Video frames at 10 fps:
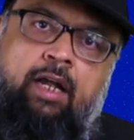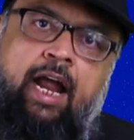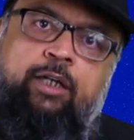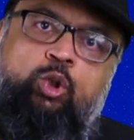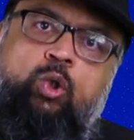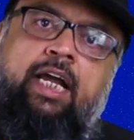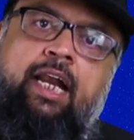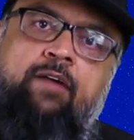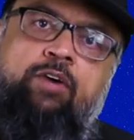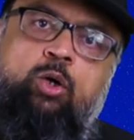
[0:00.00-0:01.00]
and you can
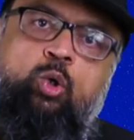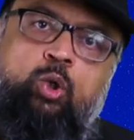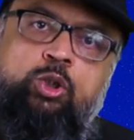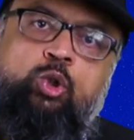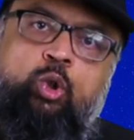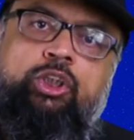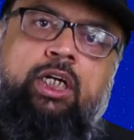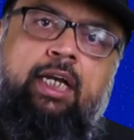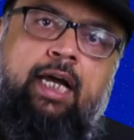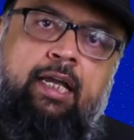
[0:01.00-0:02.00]
have a good
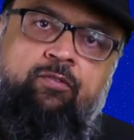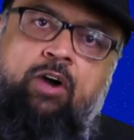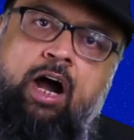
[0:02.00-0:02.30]
social life